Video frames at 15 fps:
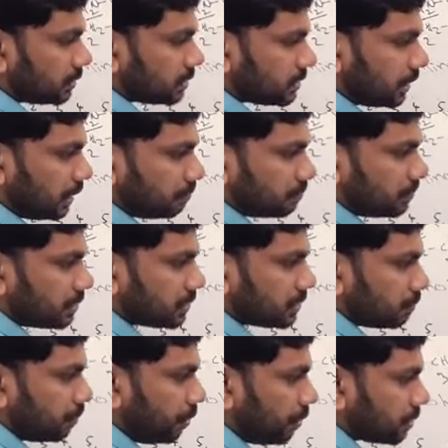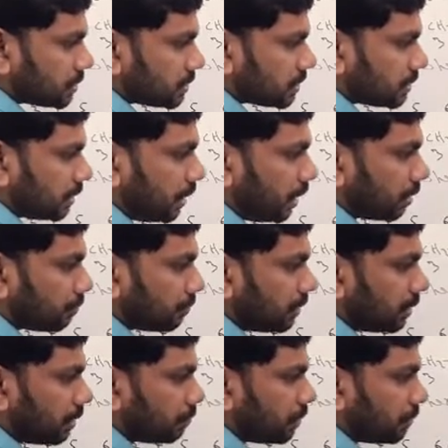same this box
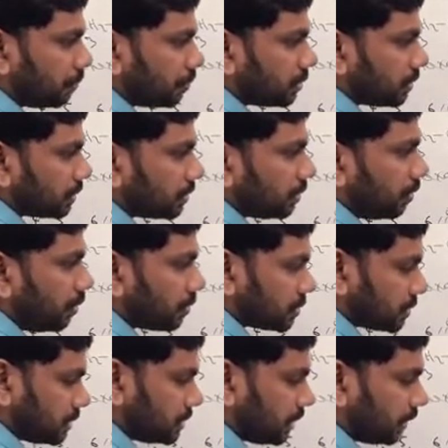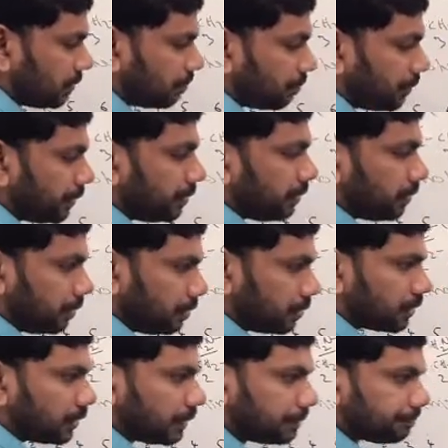carbon double bond oxygen.
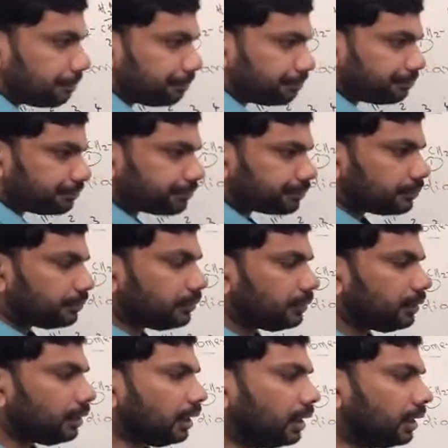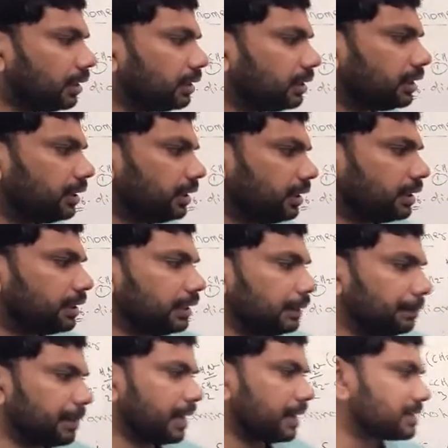Okay, and here
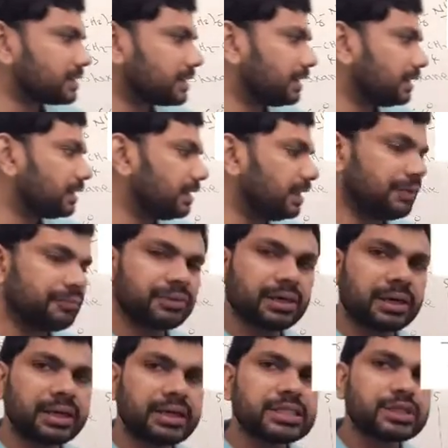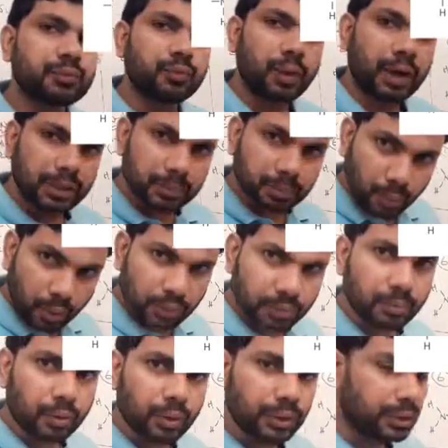imagine if there is one
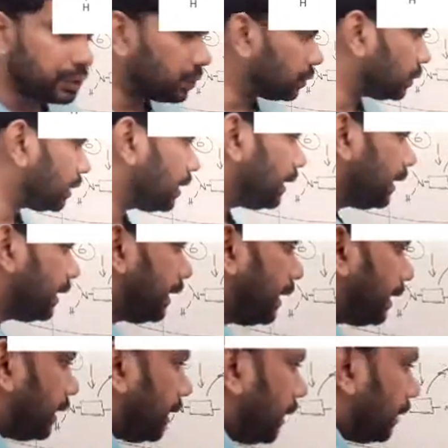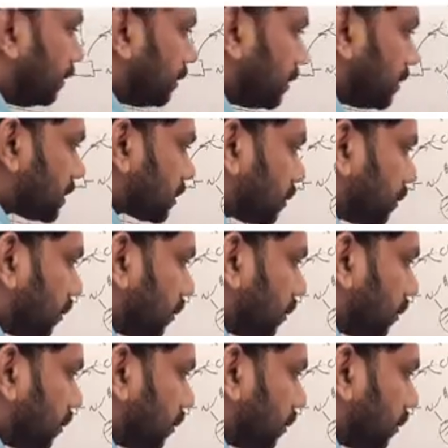more molecule, again this